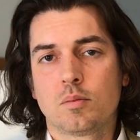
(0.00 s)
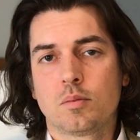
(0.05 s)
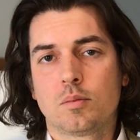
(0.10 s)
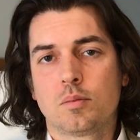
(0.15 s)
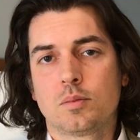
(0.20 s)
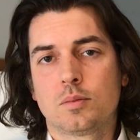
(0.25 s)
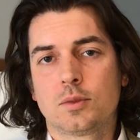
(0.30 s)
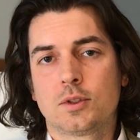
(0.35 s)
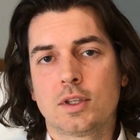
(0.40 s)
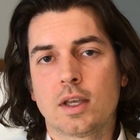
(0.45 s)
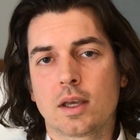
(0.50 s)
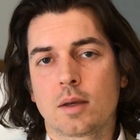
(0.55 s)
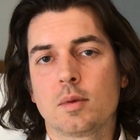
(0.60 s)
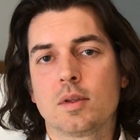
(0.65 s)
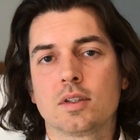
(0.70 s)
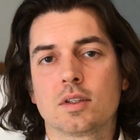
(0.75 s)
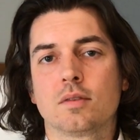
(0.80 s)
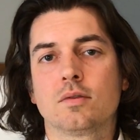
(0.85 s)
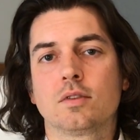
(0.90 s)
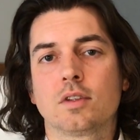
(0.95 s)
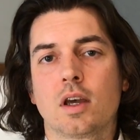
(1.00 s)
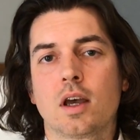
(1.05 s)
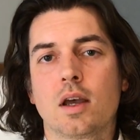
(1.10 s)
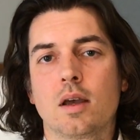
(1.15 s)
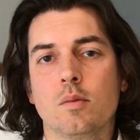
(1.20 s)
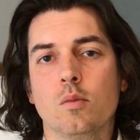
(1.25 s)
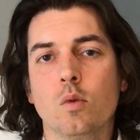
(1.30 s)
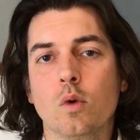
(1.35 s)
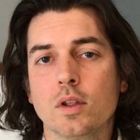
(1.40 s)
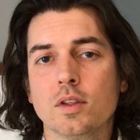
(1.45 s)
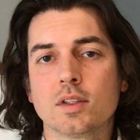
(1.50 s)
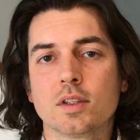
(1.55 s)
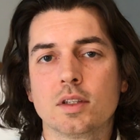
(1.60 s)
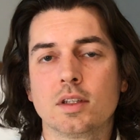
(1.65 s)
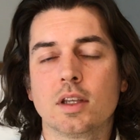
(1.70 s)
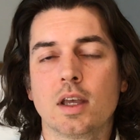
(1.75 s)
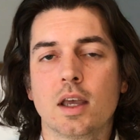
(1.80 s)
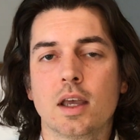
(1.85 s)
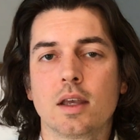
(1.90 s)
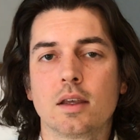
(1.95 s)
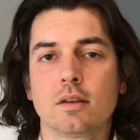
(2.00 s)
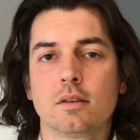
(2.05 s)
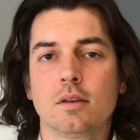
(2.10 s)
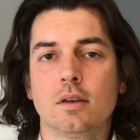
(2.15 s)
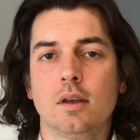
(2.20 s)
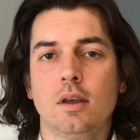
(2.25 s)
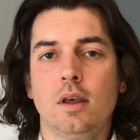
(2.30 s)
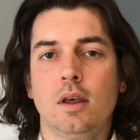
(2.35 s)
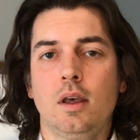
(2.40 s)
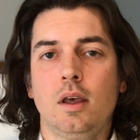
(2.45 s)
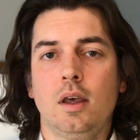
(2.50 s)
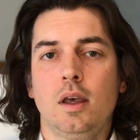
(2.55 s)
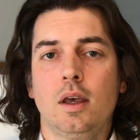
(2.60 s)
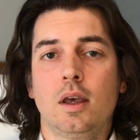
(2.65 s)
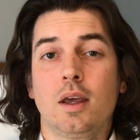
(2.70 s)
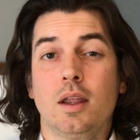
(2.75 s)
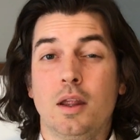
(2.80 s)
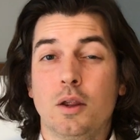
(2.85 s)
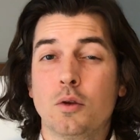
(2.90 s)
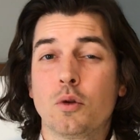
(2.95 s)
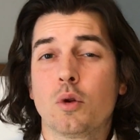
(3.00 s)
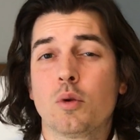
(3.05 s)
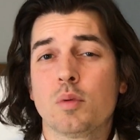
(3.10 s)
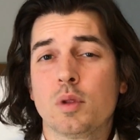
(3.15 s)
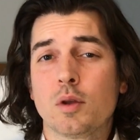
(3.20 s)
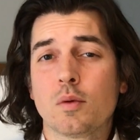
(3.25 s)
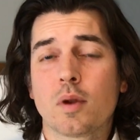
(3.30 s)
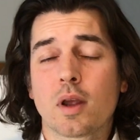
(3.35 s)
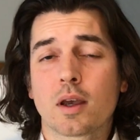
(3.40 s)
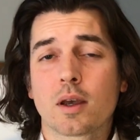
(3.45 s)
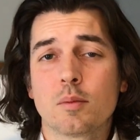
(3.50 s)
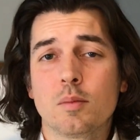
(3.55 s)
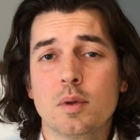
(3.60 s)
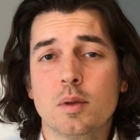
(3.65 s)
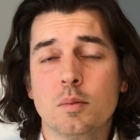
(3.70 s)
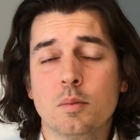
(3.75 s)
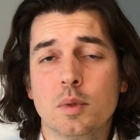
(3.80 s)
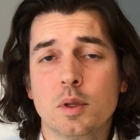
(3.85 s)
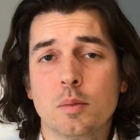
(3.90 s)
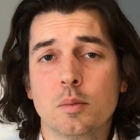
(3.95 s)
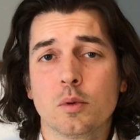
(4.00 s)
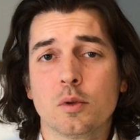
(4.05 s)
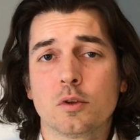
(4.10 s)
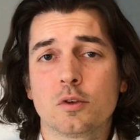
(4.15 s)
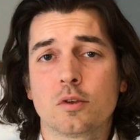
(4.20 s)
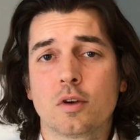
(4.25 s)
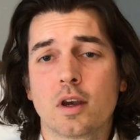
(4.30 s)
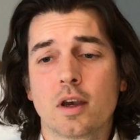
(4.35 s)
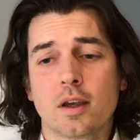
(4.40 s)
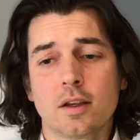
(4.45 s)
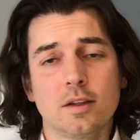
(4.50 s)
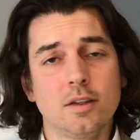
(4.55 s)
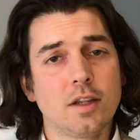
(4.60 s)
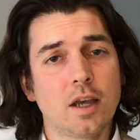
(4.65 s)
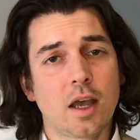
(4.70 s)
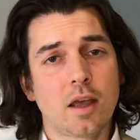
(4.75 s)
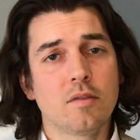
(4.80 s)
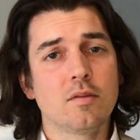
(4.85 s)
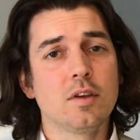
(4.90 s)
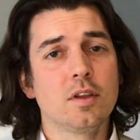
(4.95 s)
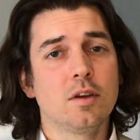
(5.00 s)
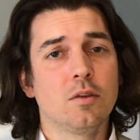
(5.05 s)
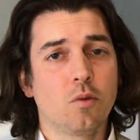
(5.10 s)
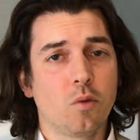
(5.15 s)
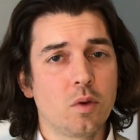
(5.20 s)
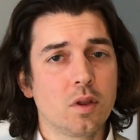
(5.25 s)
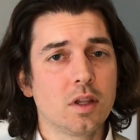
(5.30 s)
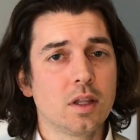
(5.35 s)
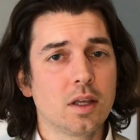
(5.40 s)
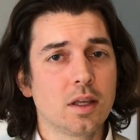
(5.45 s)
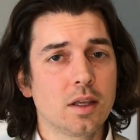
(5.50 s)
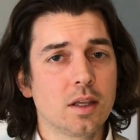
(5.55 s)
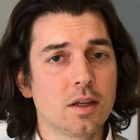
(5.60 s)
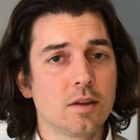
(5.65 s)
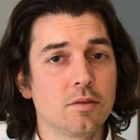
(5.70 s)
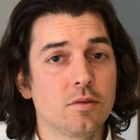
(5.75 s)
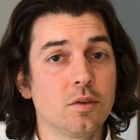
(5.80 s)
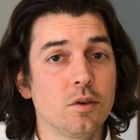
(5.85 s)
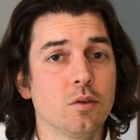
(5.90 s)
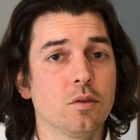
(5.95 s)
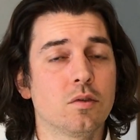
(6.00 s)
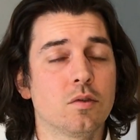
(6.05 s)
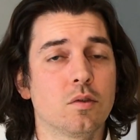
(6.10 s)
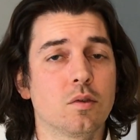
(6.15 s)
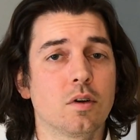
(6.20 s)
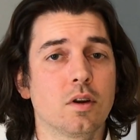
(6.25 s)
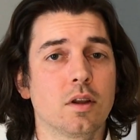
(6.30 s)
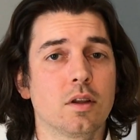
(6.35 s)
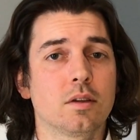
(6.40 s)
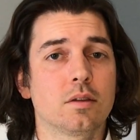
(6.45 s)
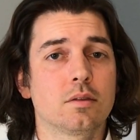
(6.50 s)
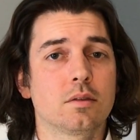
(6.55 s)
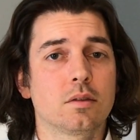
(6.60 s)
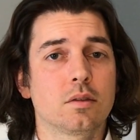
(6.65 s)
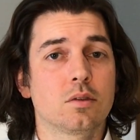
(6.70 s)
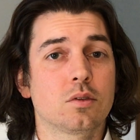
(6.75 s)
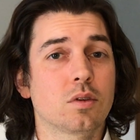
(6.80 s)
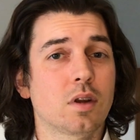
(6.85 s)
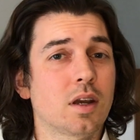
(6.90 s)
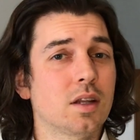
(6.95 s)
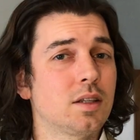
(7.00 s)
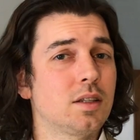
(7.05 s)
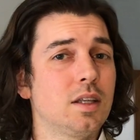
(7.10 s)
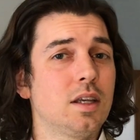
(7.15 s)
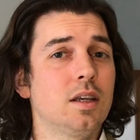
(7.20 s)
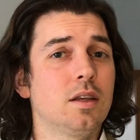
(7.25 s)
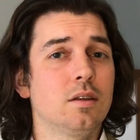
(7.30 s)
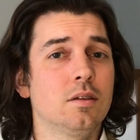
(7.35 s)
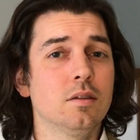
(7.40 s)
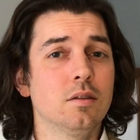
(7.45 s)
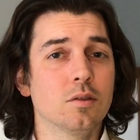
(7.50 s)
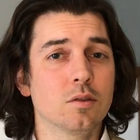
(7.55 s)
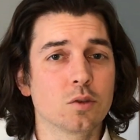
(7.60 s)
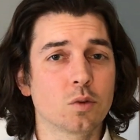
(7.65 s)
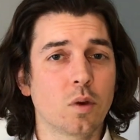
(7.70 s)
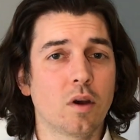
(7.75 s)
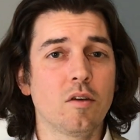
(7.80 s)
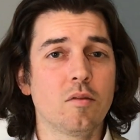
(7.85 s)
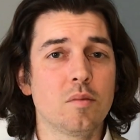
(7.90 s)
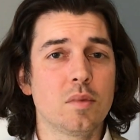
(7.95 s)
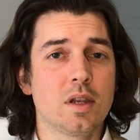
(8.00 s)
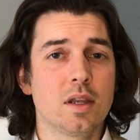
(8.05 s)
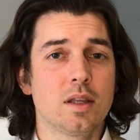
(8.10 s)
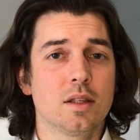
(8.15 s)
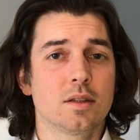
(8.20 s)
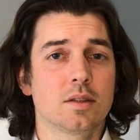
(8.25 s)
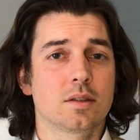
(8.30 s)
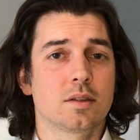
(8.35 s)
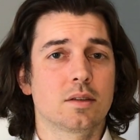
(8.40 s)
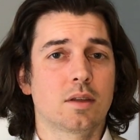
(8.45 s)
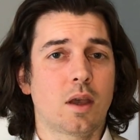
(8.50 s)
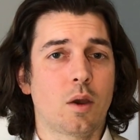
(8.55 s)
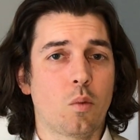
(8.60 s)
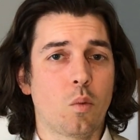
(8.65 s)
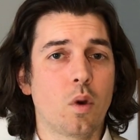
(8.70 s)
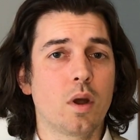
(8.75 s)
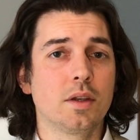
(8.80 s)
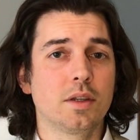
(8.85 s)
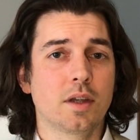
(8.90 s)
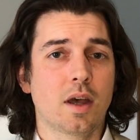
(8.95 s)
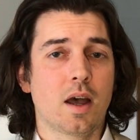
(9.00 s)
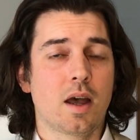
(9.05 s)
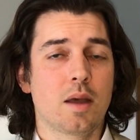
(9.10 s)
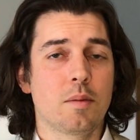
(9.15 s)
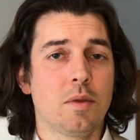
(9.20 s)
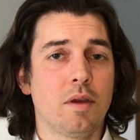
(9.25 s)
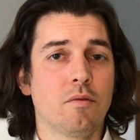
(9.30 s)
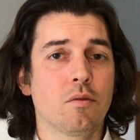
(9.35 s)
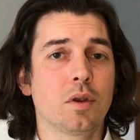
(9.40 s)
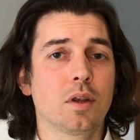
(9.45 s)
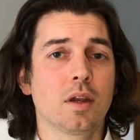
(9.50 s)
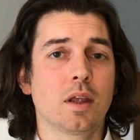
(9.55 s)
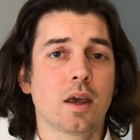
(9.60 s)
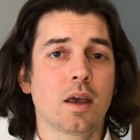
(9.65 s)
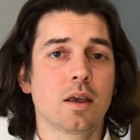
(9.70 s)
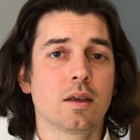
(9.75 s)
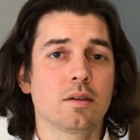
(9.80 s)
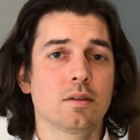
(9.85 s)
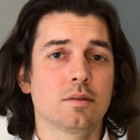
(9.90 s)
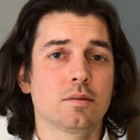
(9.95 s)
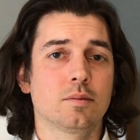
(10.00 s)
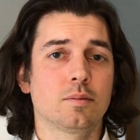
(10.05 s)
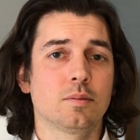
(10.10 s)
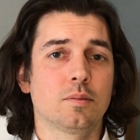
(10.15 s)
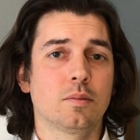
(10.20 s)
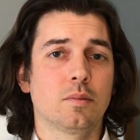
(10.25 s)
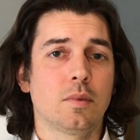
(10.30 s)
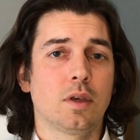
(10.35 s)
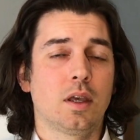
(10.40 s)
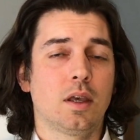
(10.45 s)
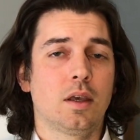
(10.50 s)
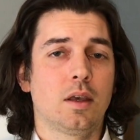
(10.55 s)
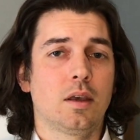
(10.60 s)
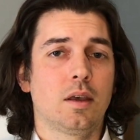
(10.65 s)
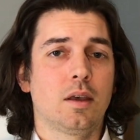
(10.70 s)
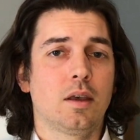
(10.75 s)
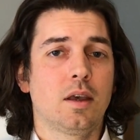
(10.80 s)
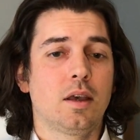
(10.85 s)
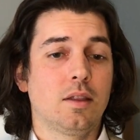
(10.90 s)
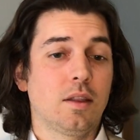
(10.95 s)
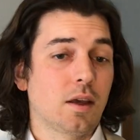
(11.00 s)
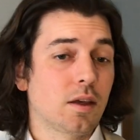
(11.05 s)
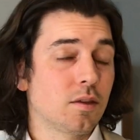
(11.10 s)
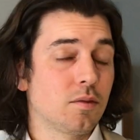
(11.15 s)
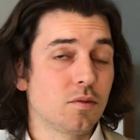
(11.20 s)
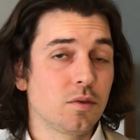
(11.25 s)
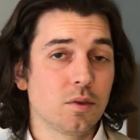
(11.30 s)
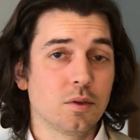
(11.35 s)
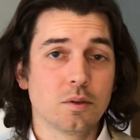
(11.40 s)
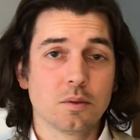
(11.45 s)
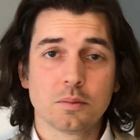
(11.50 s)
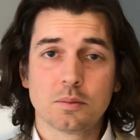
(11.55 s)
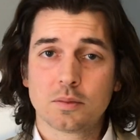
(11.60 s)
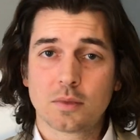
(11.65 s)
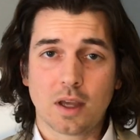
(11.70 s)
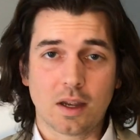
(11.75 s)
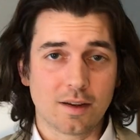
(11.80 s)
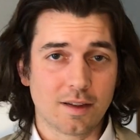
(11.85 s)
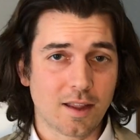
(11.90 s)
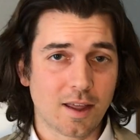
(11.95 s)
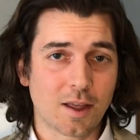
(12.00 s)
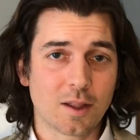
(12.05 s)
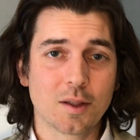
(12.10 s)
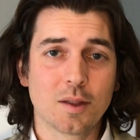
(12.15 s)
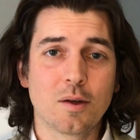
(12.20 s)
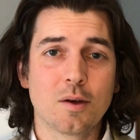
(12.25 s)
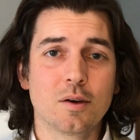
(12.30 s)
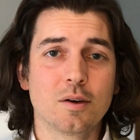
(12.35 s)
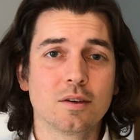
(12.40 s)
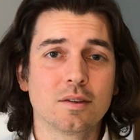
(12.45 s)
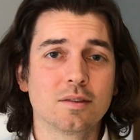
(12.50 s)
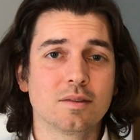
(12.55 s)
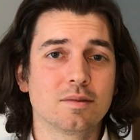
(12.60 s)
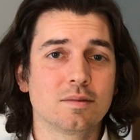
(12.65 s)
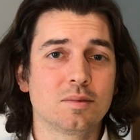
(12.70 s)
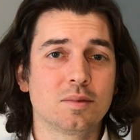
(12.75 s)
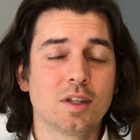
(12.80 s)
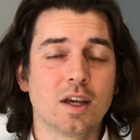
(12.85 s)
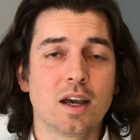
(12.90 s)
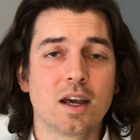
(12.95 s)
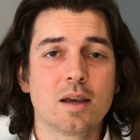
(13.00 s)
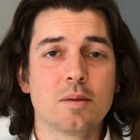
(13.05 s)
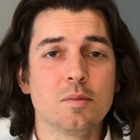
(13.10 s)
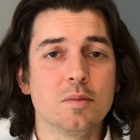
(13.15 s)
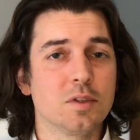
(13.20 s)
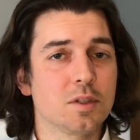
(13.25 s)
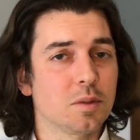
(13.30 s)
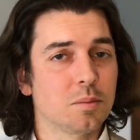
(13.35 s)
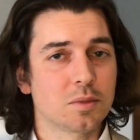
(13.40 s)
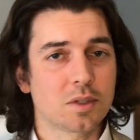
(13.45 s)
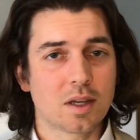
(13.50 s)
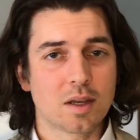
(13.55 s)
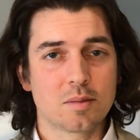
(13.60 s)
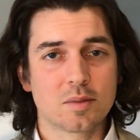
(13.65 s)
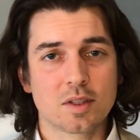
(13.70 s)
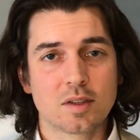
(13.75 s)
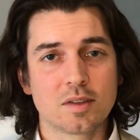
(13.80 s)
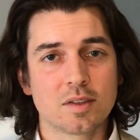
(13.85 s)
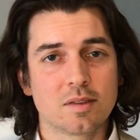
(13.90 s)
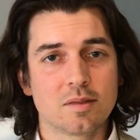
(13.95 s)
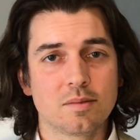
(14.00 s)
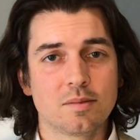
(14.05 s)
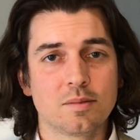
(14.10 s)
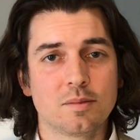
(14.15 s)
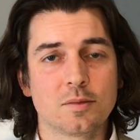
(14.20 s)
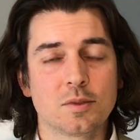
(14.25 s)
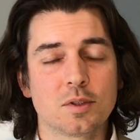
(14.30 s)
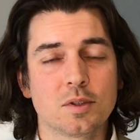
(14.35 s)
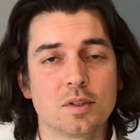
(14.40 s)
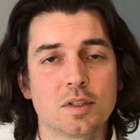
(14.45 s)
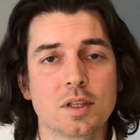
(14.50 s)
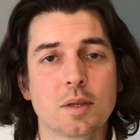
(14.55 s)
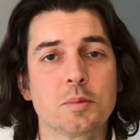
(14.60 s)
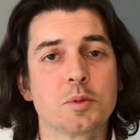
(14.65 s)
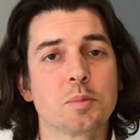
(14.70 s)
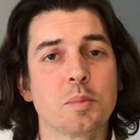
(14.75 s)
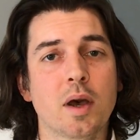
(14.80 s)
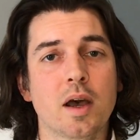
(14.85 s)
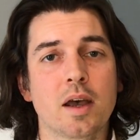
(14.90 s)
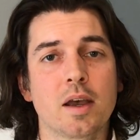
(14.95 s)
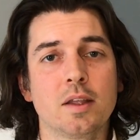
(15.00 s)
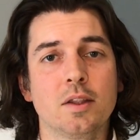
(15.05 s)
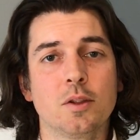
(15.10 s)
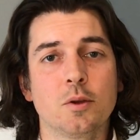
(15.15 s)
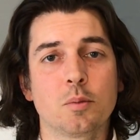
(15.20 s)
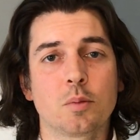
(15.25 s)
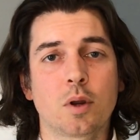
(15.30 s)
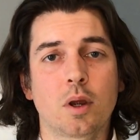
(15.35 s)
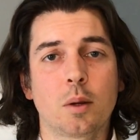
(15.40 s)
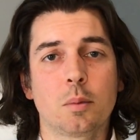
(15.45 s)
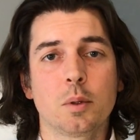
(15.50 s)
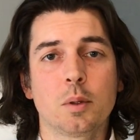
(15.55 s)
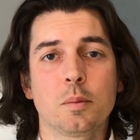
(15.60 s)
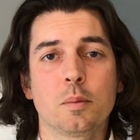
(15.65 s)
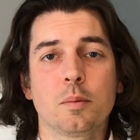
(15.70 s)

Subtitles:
segments of time once a day, and I normally recommend people try to dive in and really get a feel for it, to try 10 or 12 minutes at one time every day. And that can feel kind of like a long time, and sometimes it zips by and no problem.